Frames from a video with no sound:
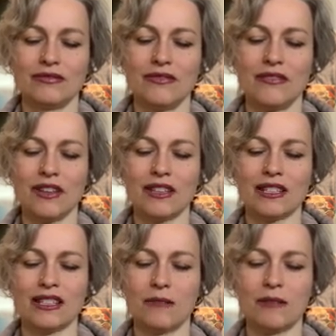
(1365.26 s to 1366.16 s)
Feel the
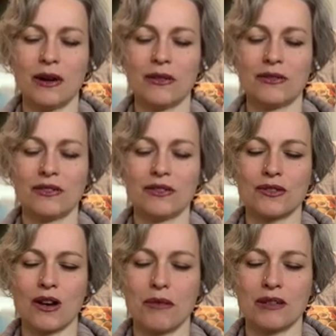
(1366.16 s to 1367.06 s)
sit bones
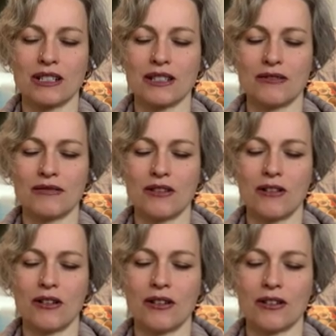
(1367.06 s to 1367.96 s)
dropping to the
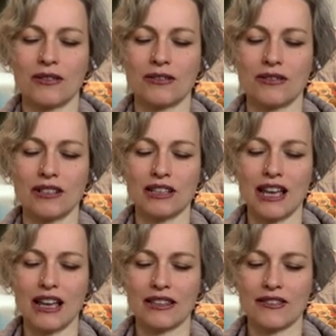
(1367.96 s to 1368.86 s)
floor, the
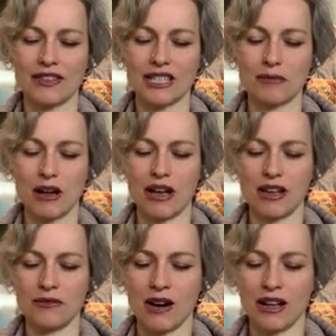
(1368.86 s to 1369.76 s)
length of the
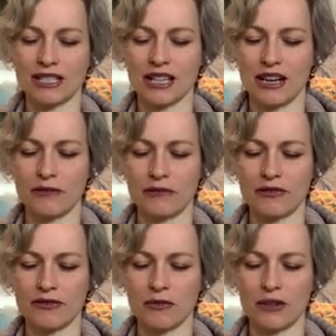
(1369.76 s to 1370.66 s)
spine rising up
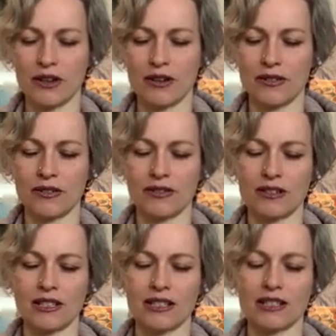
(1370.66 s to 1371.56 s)
from the earth
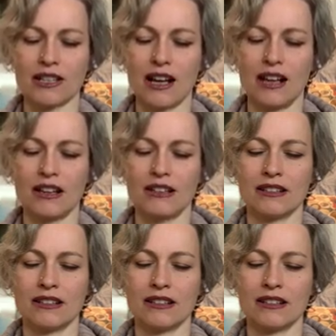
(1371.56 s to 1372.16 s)
to the sky.